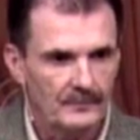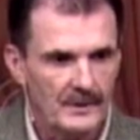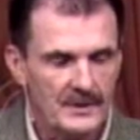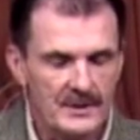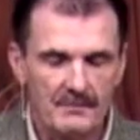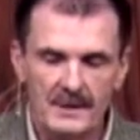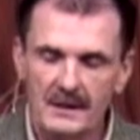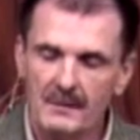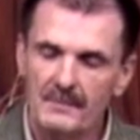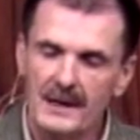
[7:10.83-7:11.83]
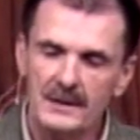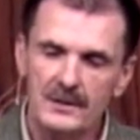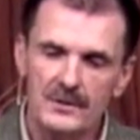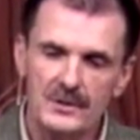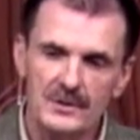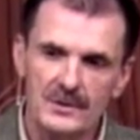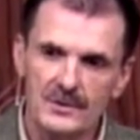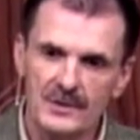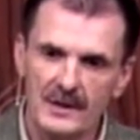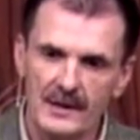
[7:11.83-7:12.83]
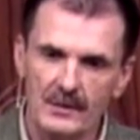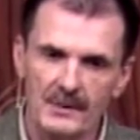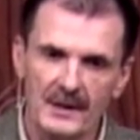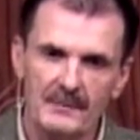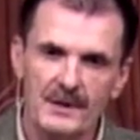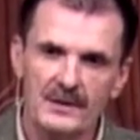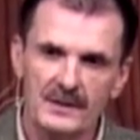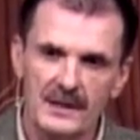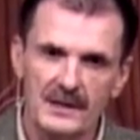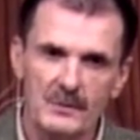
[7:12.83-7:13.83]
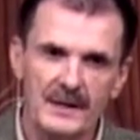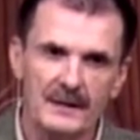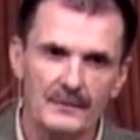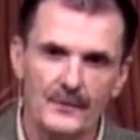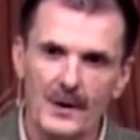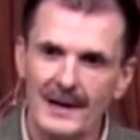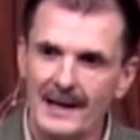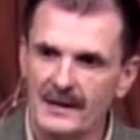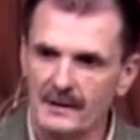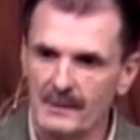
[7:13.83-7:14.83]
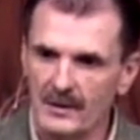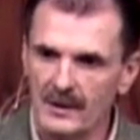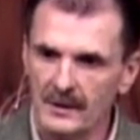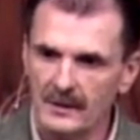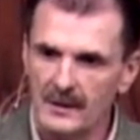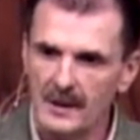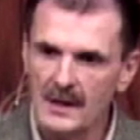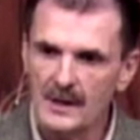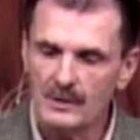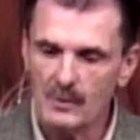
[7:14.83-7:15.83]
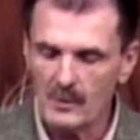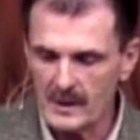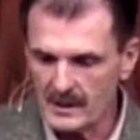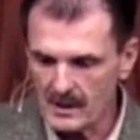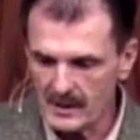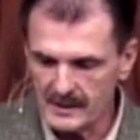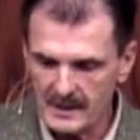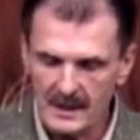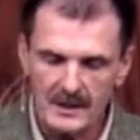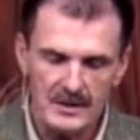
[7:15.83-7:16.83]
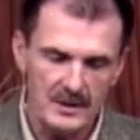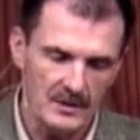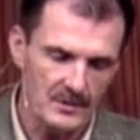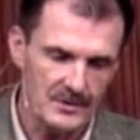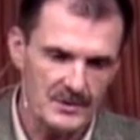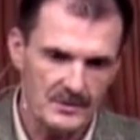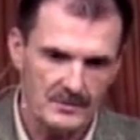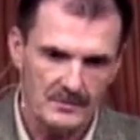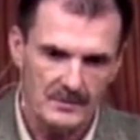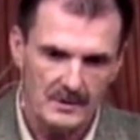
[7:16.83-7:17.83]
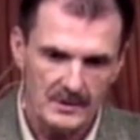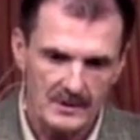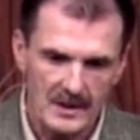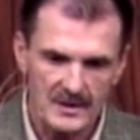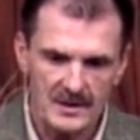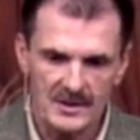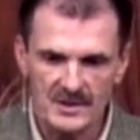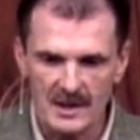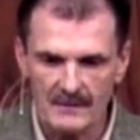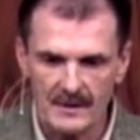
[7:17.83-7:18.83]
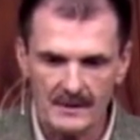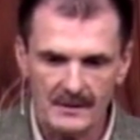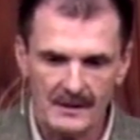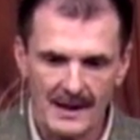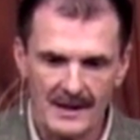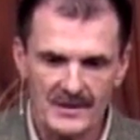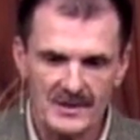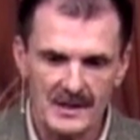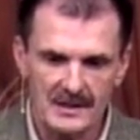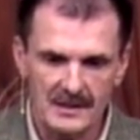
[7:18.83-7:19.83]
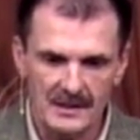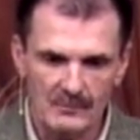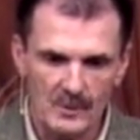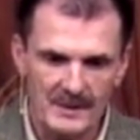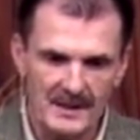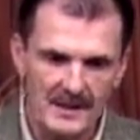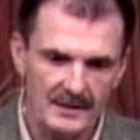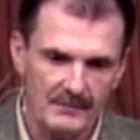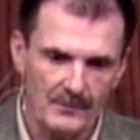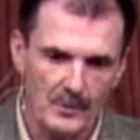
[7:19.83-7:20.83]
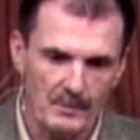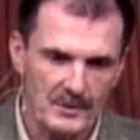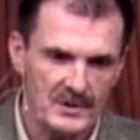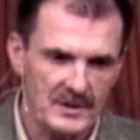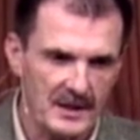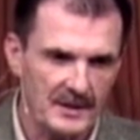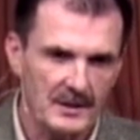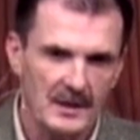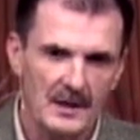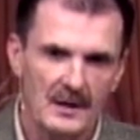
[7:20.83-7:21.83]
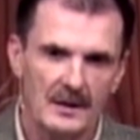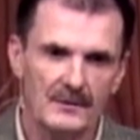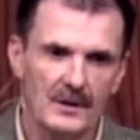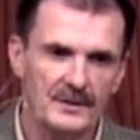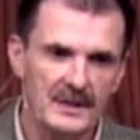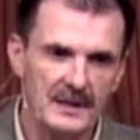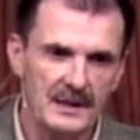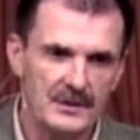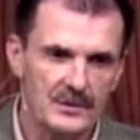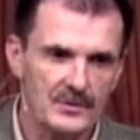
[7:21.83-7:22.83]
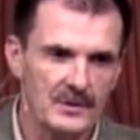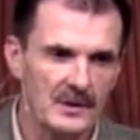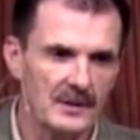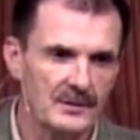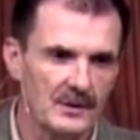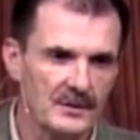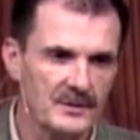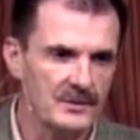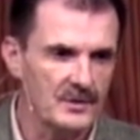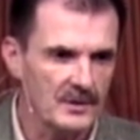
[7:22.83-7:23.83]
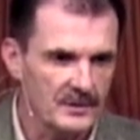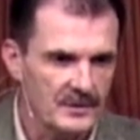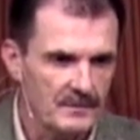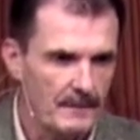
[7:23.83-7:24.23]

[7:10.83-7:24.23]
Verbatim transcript: Now, some may come back years and years later, but I'm here to tell you we got a fallout in America to where we are in ten years. Josh says seven, I'll say ten. We'll be down to four percent of all teenagers or young adults in church.